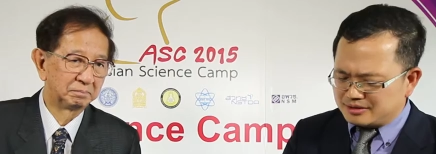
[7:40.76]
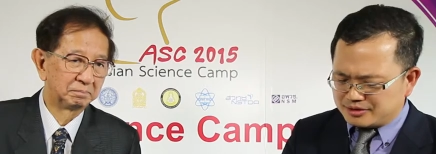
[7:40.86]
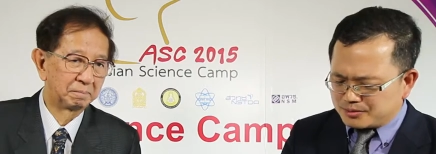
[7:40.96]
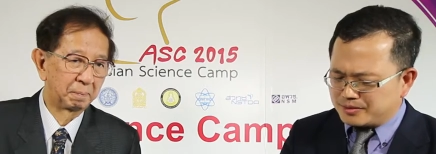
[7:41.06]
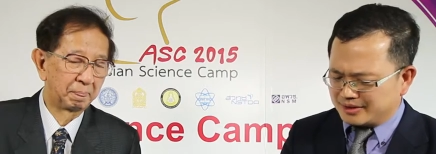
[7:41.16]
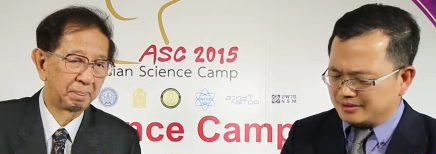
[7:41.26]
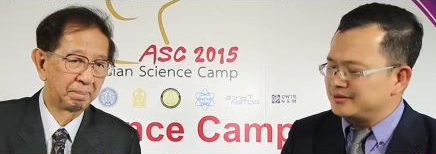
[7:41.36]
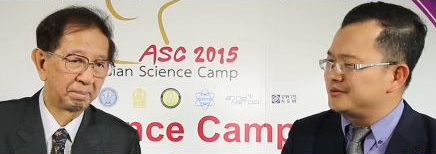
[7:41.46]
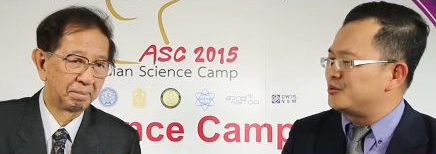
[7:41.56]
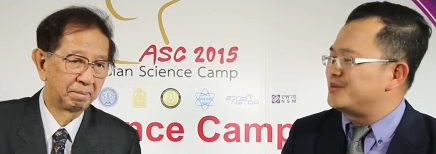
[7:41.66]
Speaker 1: children
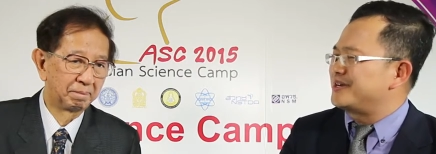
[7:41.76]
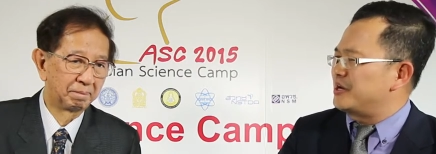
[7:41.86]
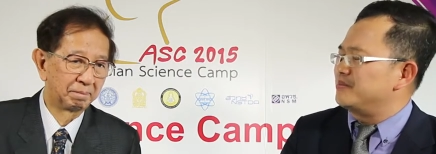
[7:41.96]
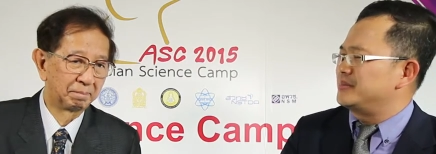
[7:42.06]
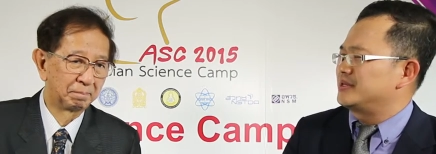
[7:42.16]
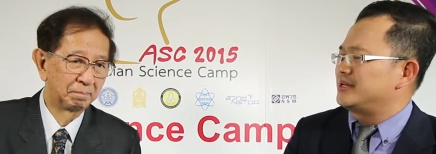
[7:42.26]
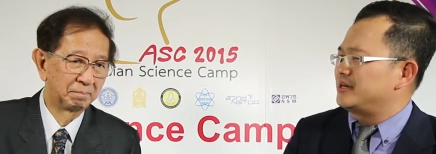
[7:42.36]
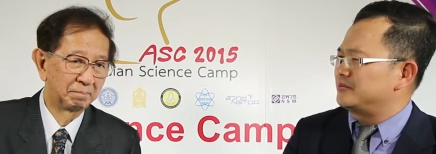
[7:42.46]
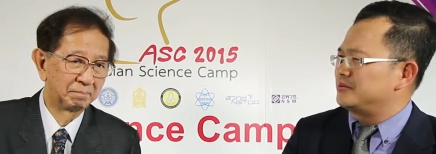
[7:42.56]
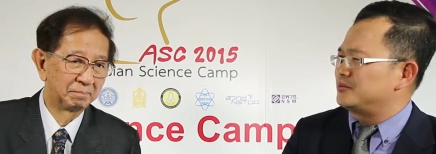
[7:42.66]
to become
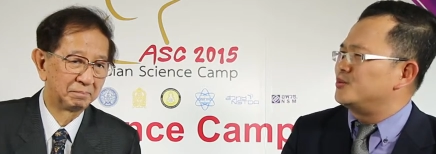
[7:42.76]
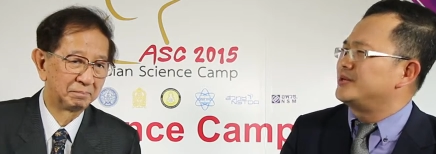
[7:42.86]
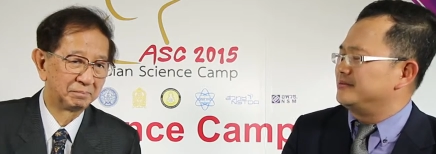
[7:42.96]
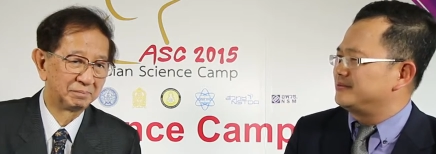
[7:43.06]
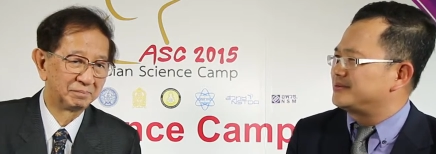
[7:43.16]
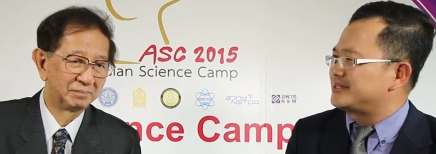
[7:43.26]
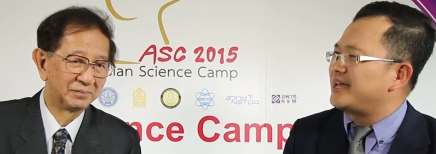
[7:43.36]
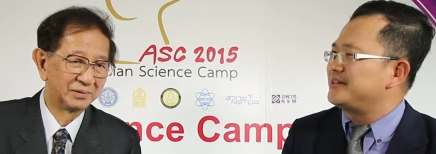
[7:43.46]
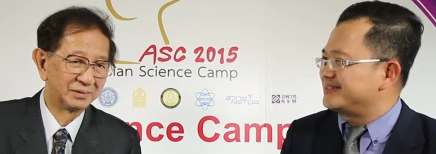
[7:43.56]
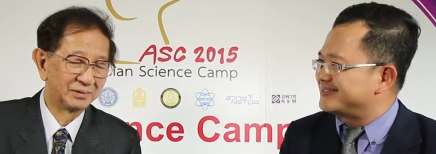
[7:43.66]
a good
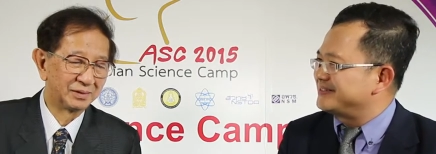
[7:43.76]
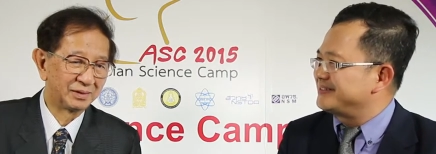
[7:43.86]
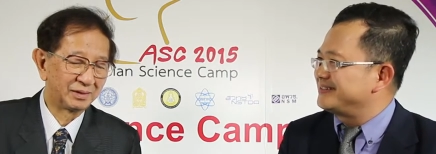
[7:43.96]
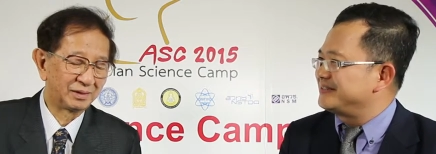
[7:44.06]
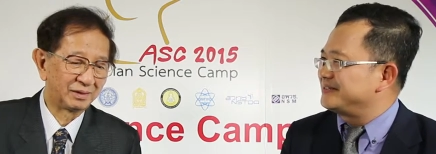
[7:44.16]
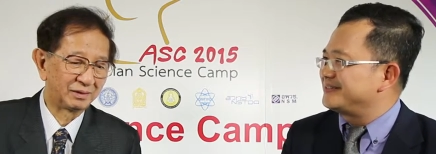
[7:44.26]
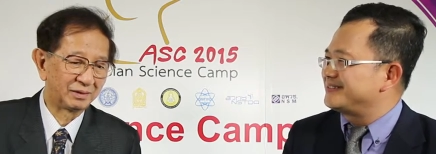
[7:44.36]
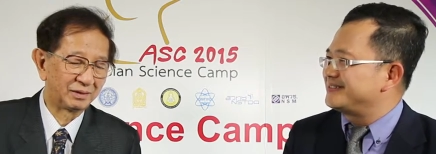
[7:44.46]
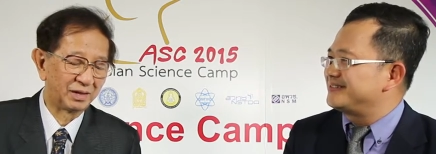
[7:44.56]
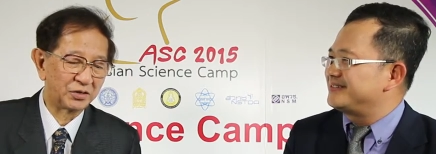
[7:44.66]
scientist?
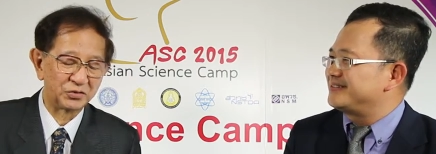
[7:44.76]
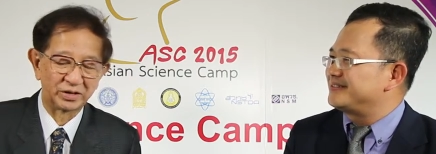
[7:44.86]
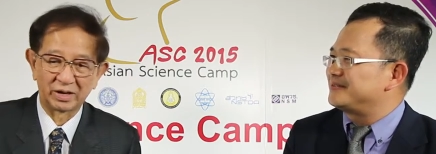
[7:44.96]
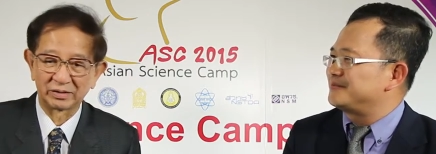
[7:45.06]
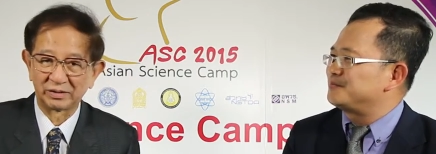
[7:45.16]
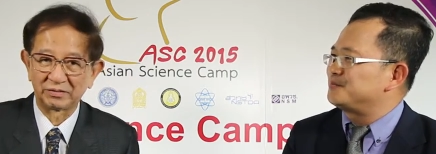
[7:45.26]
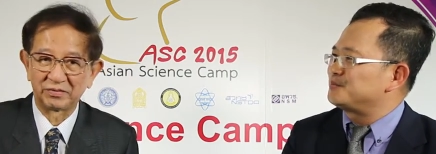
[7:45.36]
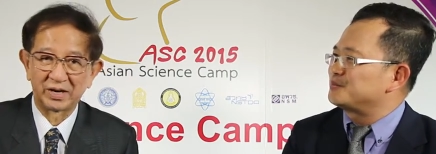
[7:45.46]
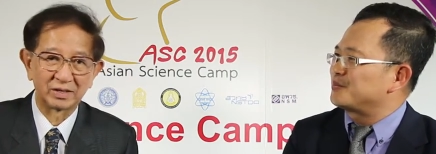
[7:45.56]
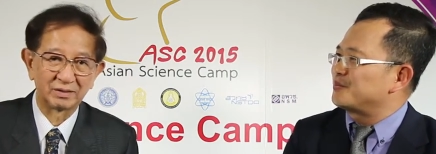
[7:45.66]
Speaker 2: Actually, I
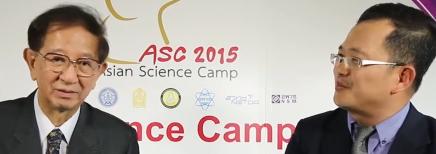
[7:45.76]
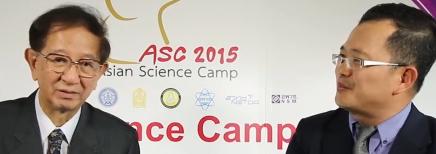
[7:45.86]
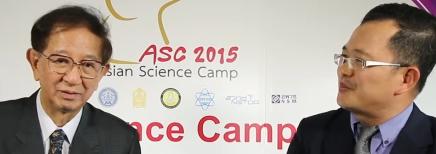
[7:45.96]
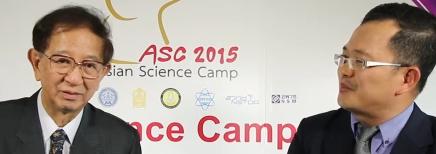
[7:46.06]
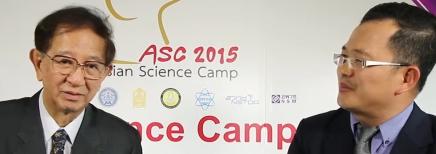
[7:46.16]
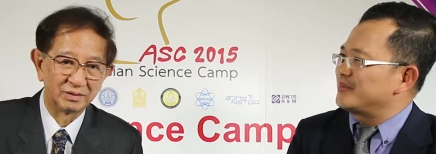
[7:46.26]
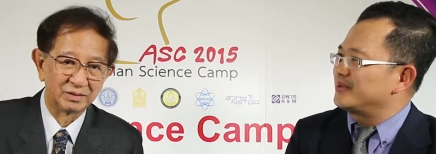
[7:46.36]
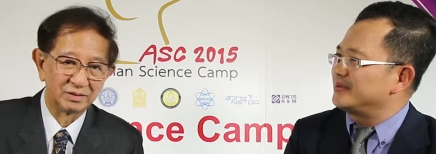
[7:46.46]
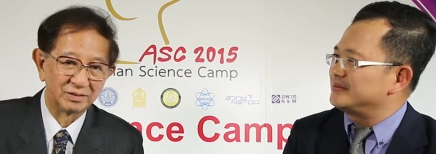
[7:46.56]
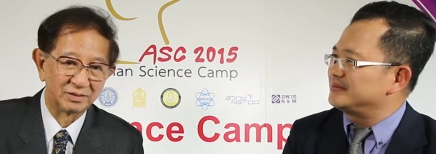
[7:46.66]
define
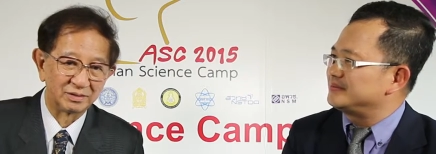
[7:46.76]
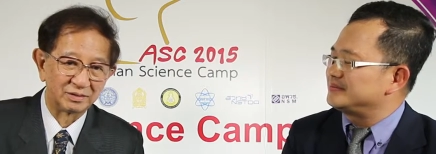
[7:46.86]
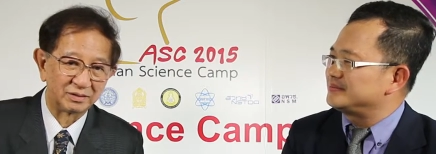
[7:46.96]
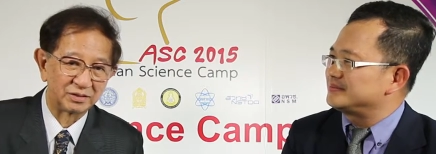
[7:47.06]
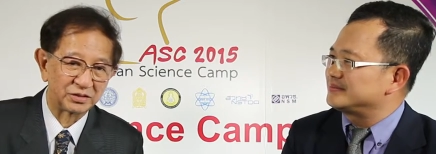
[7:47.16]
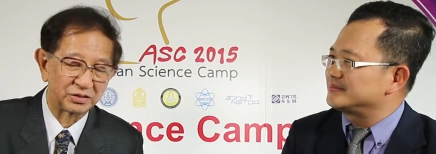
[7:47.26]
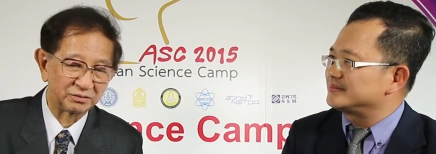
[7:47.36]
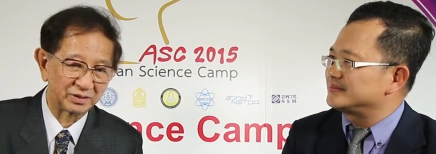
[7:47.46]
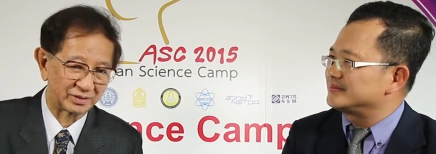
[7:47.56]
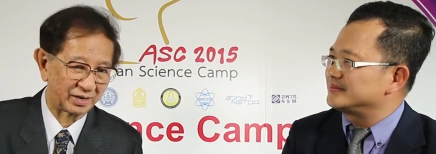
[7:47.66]
the
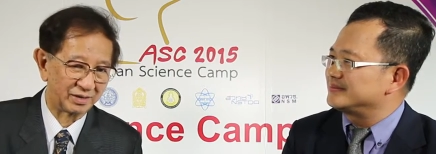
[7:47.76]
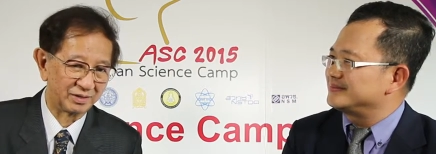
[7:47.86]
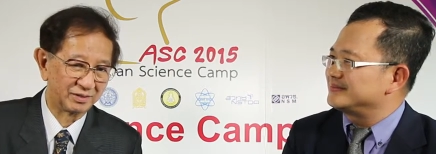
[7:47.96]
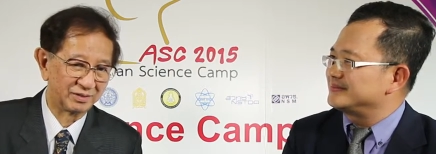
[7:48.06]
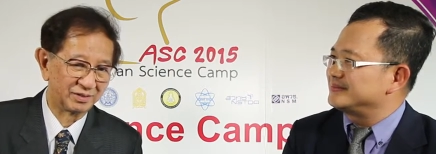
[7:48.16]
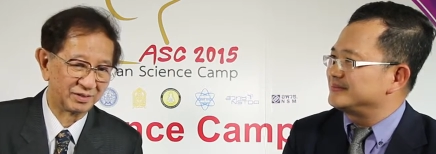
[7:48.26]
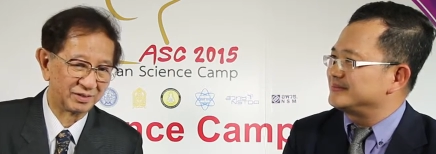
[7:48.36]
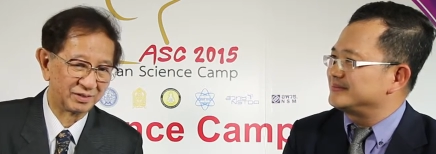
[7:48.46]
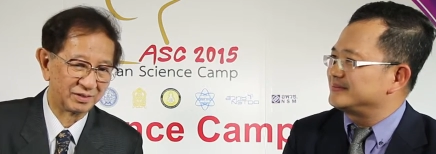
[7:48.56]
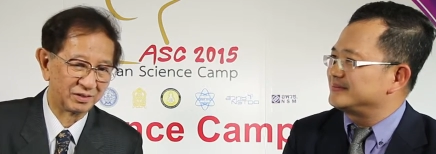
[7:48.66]
students are
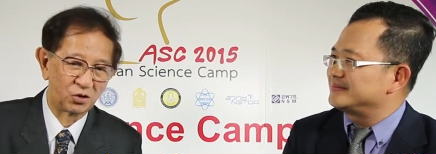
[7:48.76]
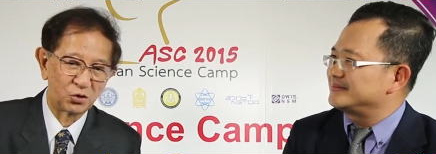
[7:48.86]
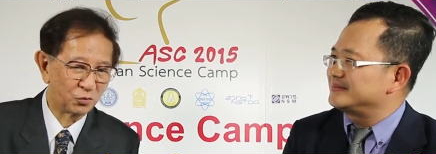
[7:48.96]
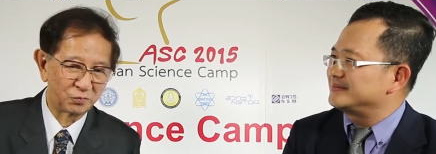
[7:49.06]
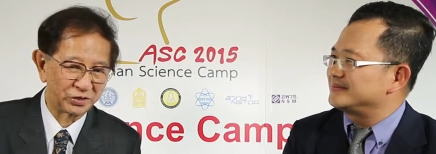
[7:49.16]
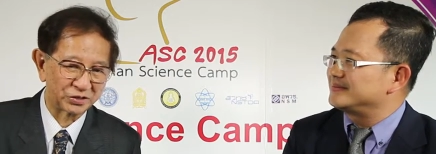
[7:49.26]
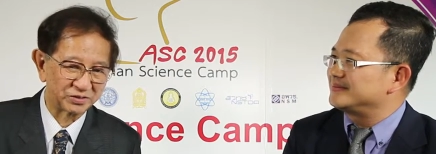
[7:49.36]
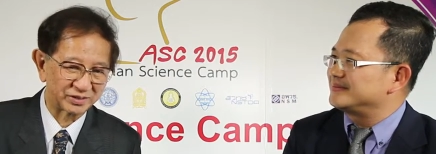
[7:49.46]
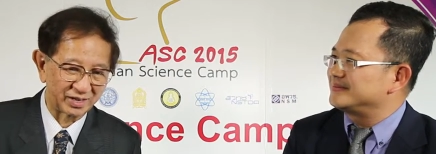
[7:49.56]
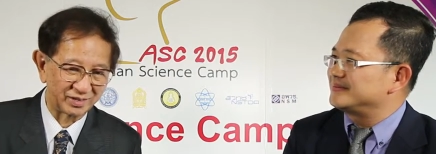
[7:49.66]
all very
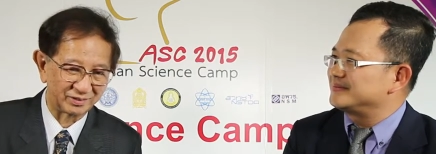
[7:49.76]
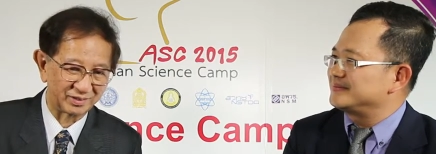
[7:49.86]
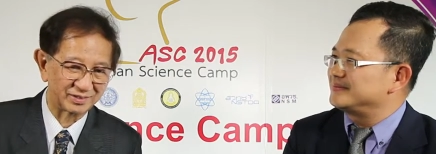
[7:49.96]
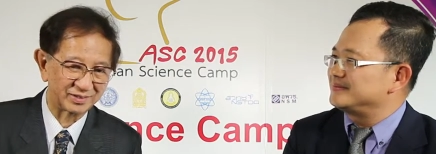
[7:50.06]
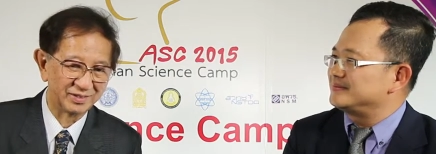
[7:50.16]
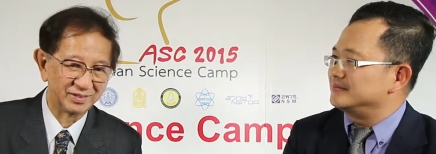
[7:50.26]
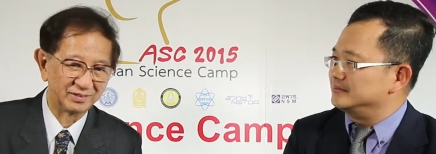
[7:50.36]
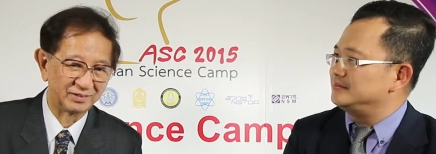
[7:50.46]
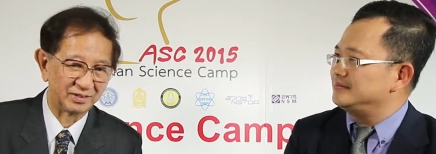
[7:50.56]
good scientists. Mm-hmm.